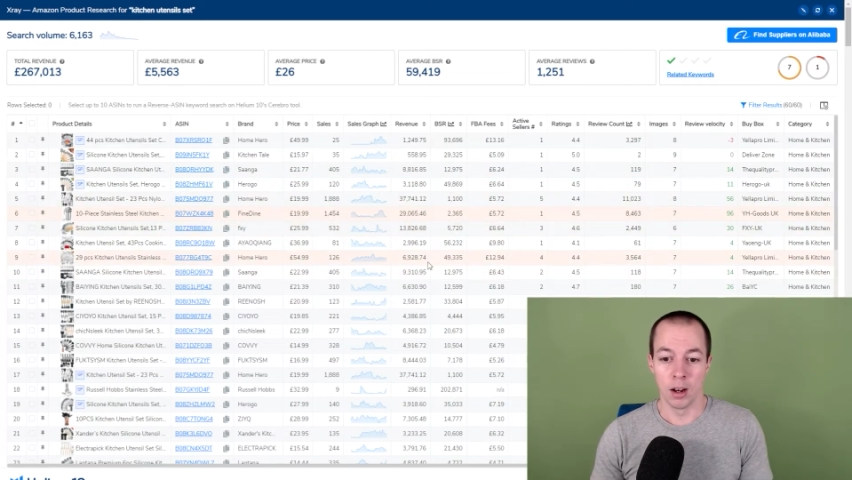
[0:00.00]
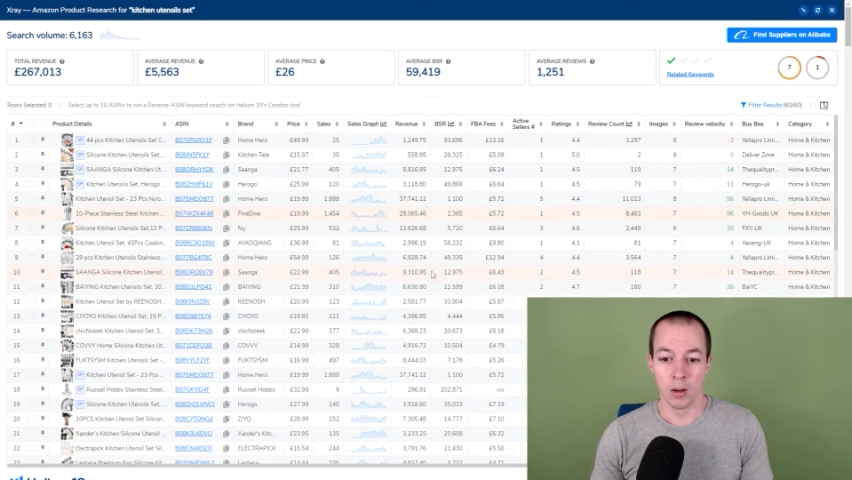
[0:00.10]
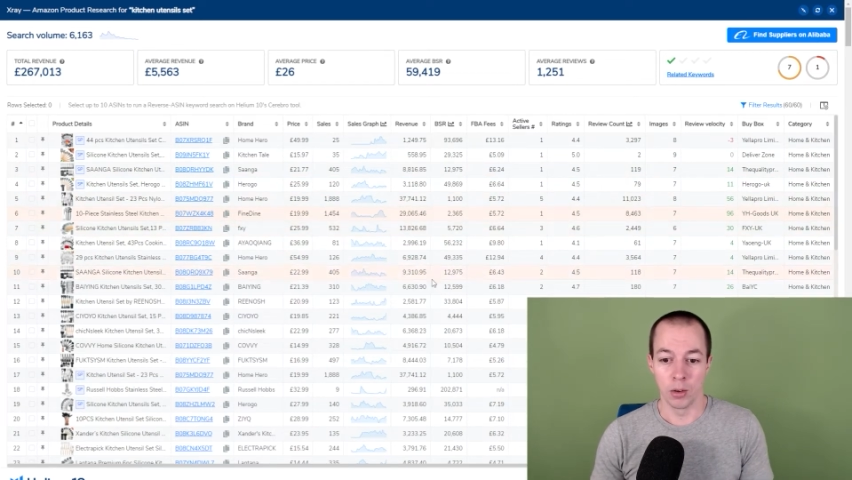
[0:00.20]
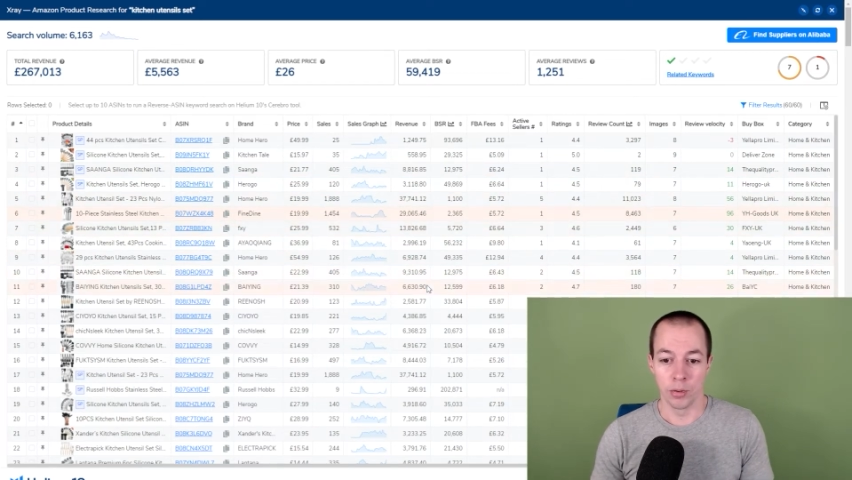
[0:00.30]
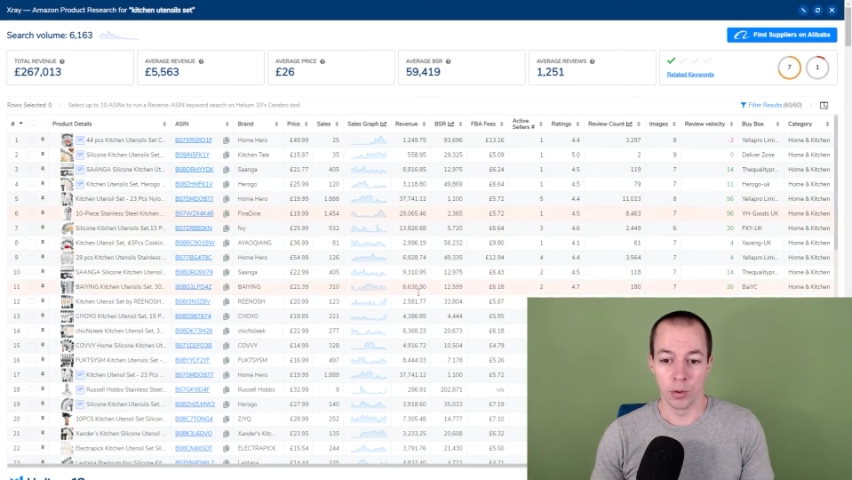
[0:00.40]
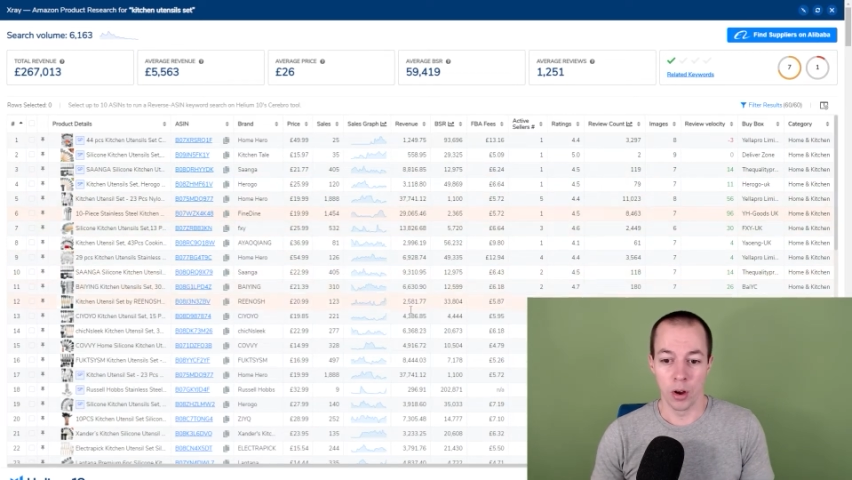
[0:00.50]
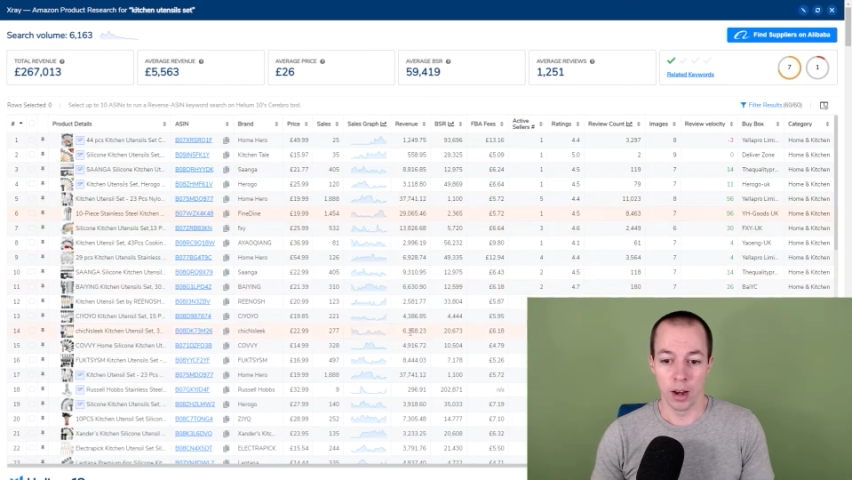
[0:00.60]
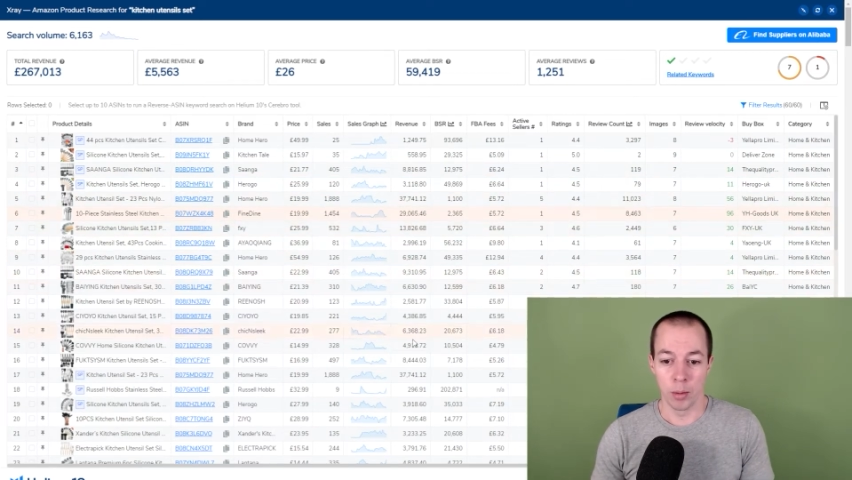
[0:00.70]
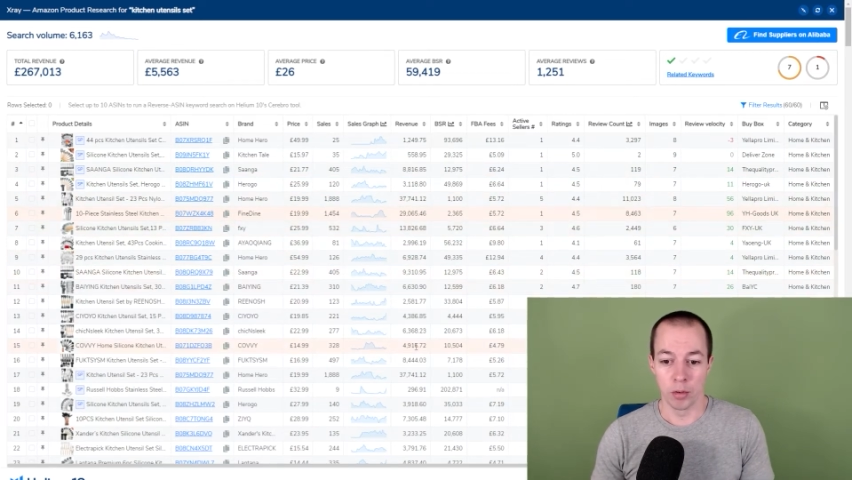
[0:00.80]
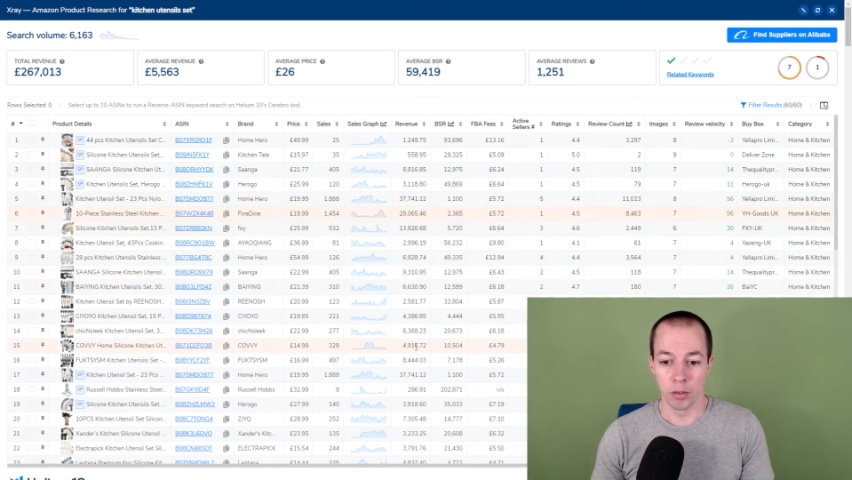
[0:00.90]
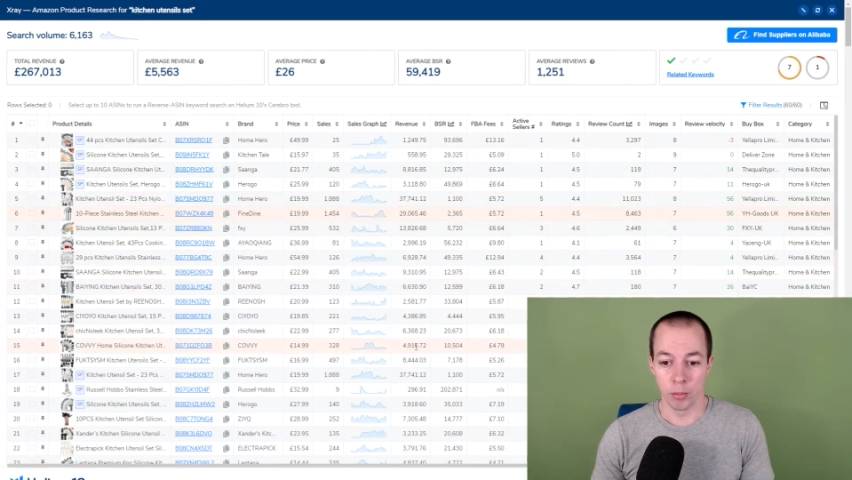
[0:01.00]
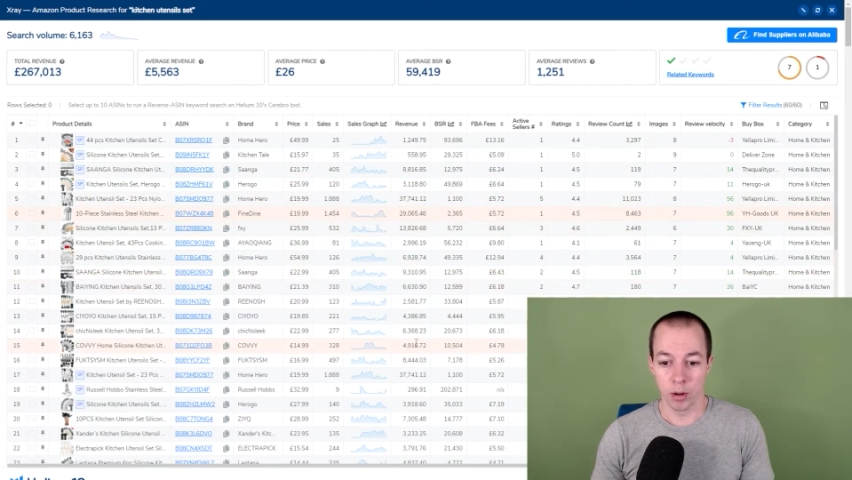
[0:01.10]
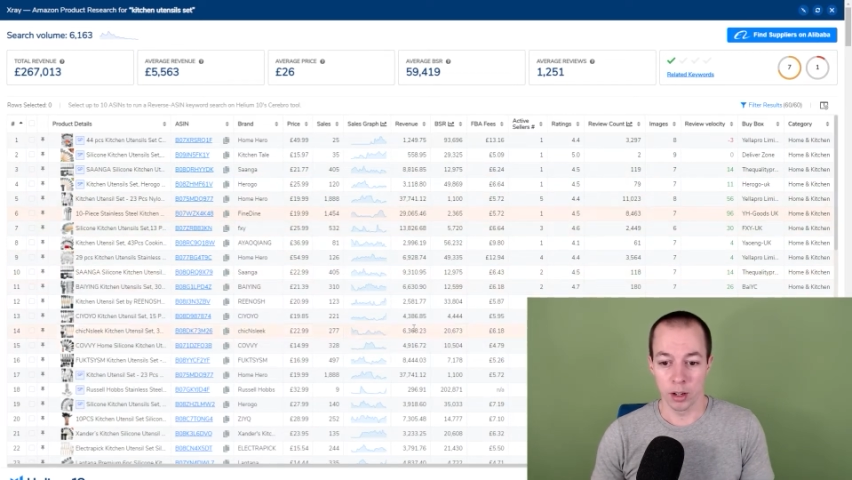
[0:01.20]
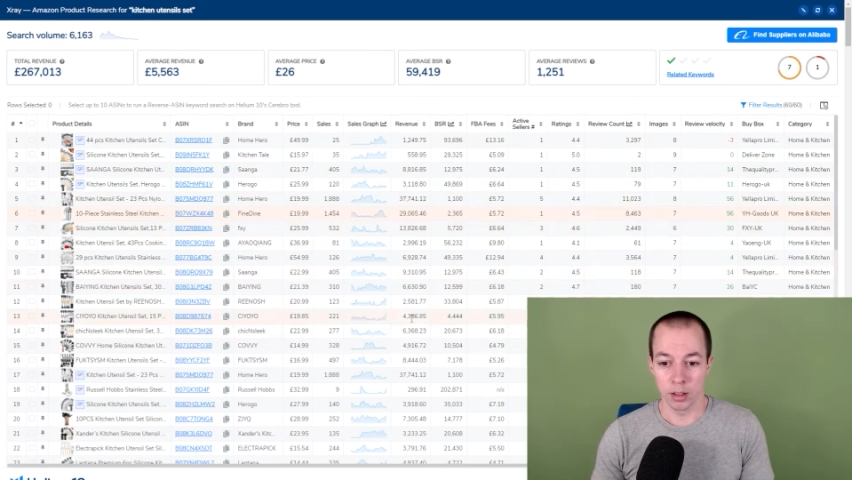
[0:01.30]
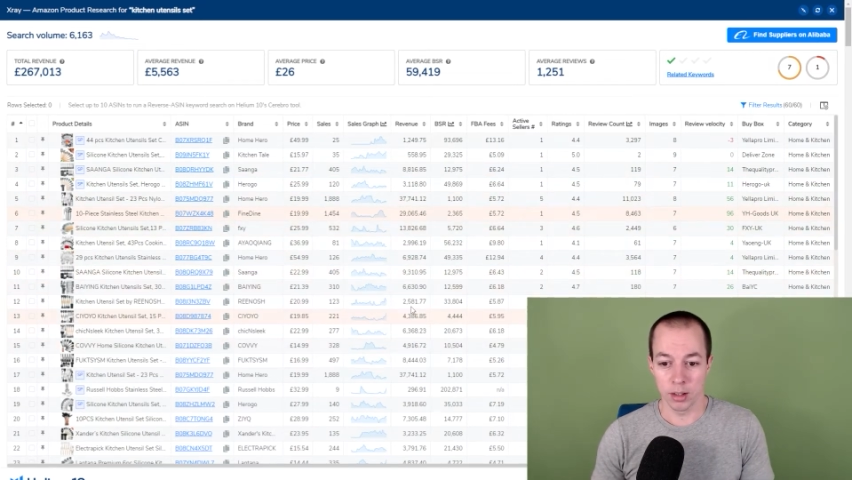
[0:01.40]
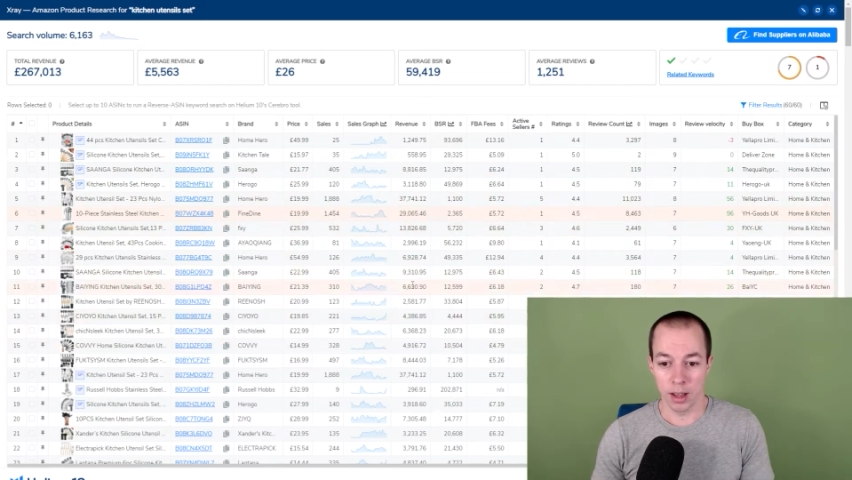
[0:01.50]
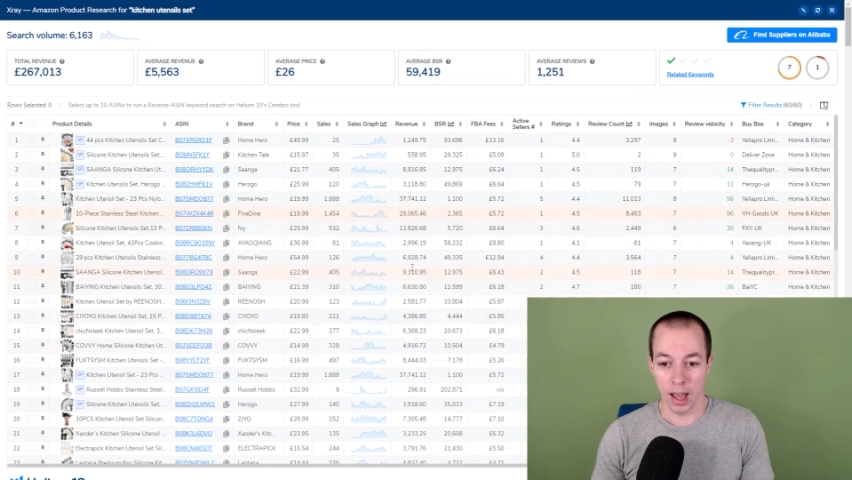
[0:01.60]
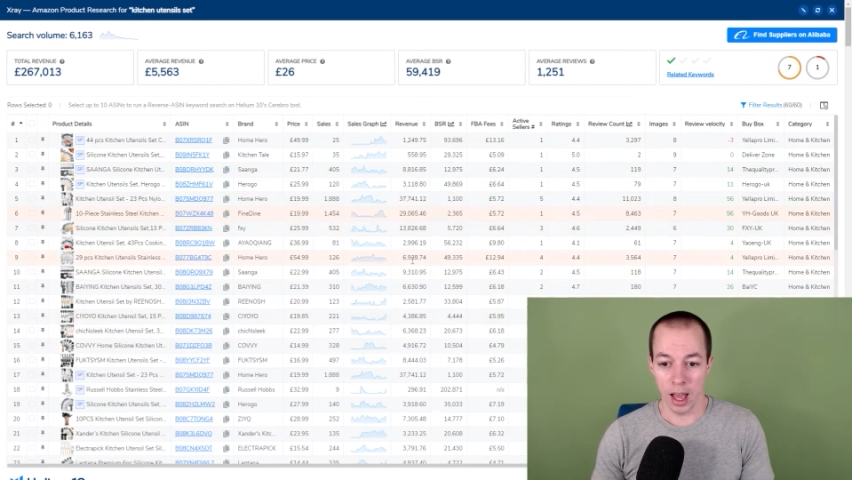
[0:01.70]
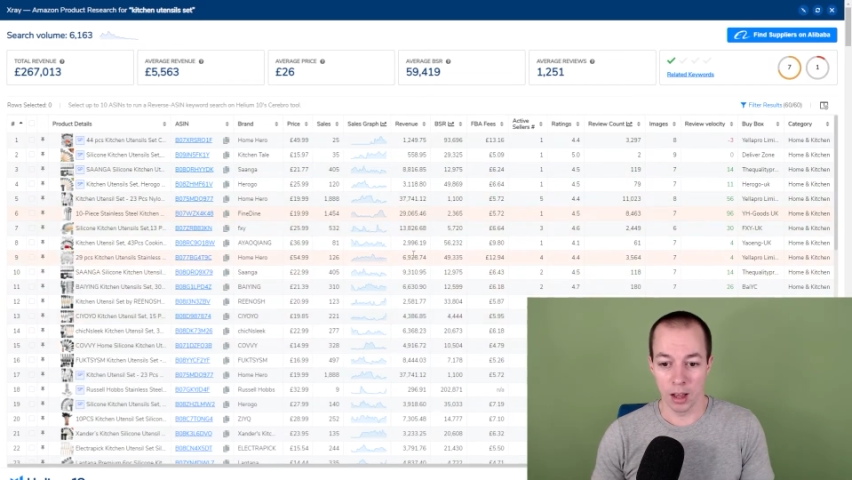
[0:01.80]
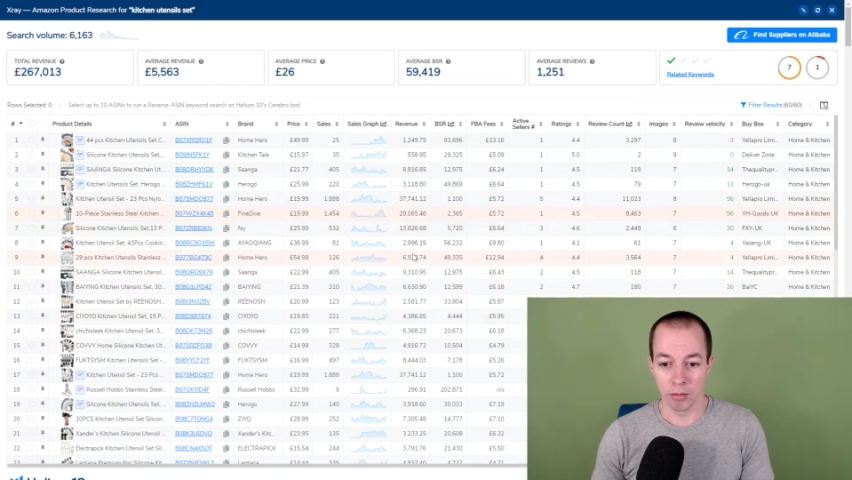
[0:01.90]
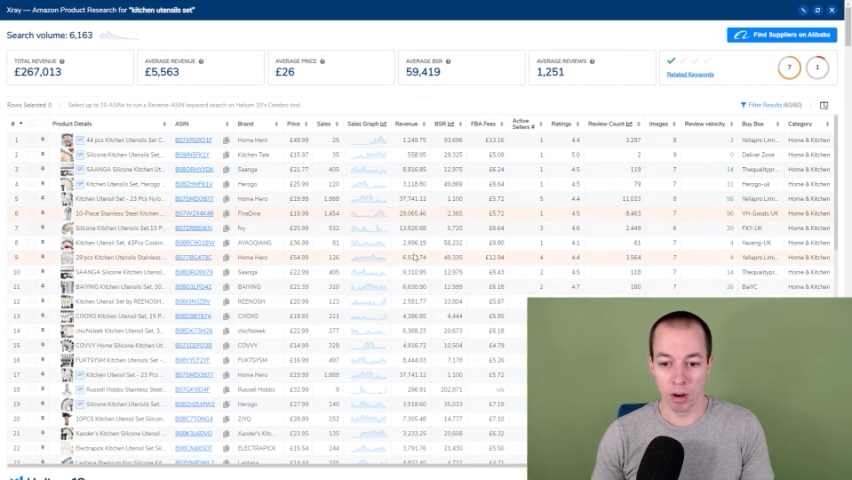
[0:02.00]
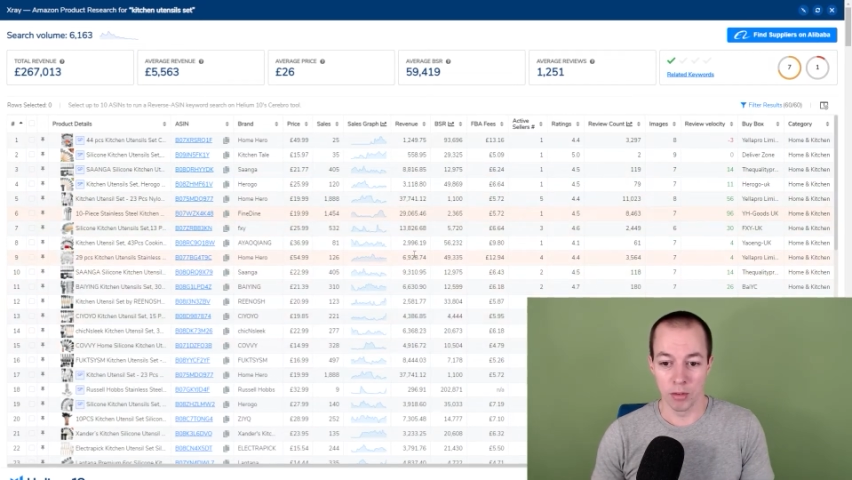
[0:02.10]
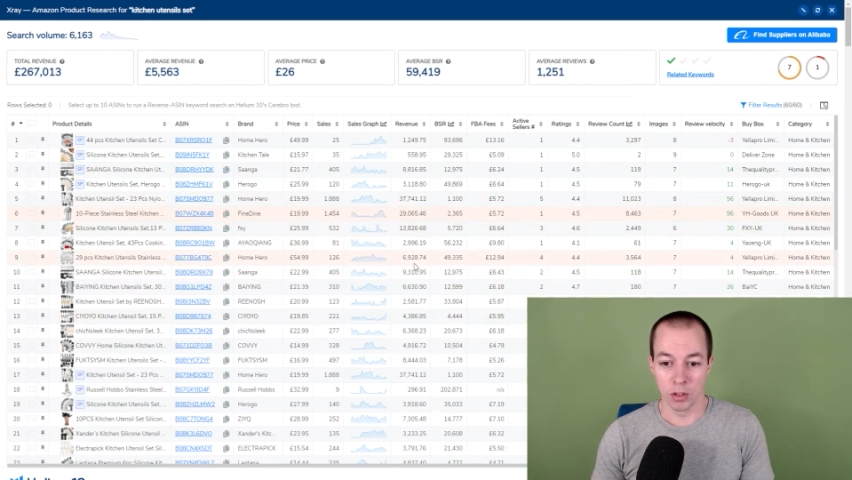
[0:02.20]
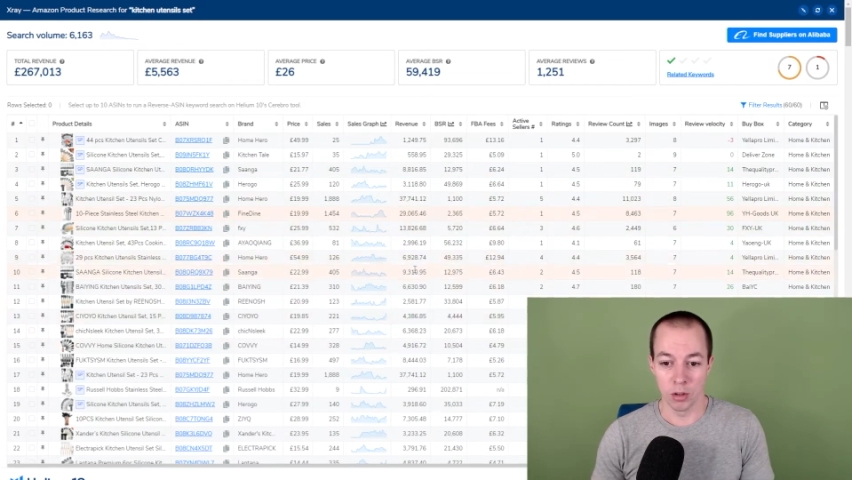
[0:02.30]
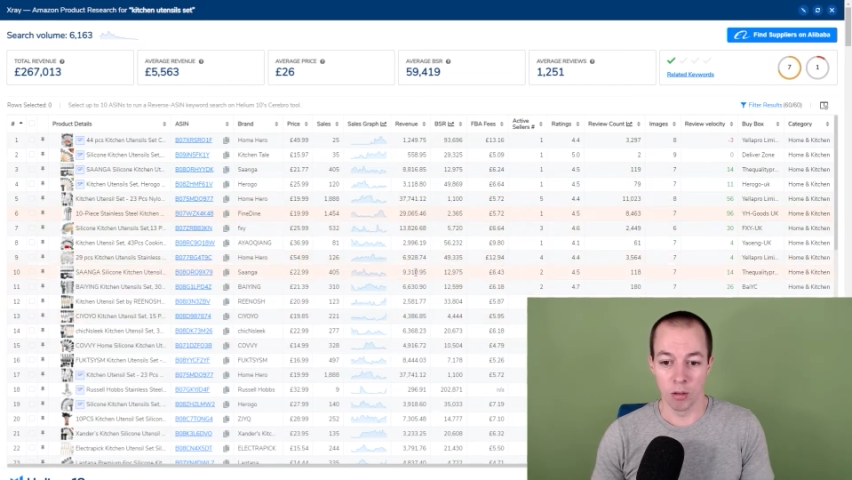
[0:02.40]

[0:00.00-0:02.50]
look for a number of products that have revenue